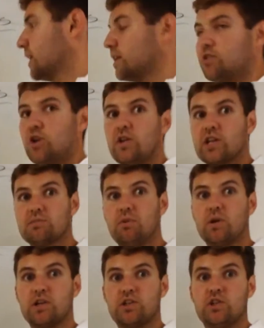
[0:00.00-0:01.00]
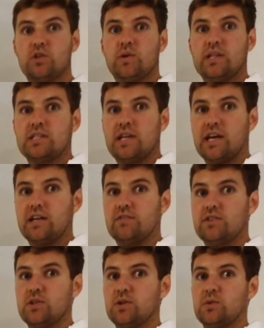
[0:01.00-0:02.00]
-2 to the exponent 2 is
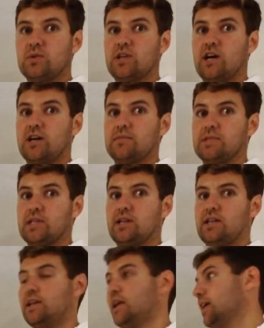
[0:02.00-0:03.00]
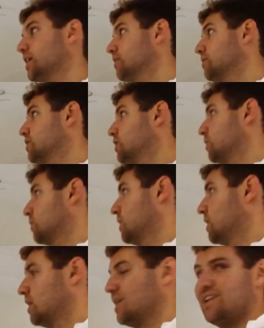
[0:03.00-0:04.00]
-2 times -2.
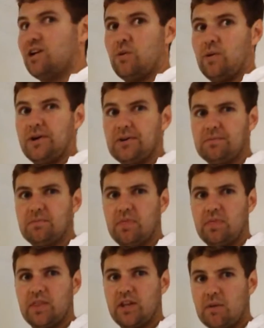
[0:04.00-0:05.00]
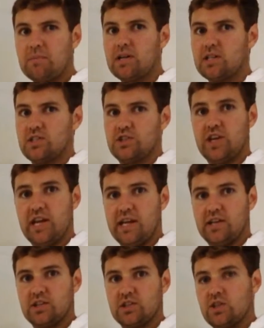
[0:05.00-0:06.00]
Well, the number doesn't
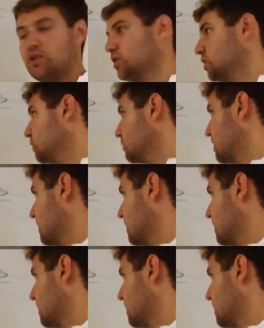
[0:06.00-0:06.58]
change. 2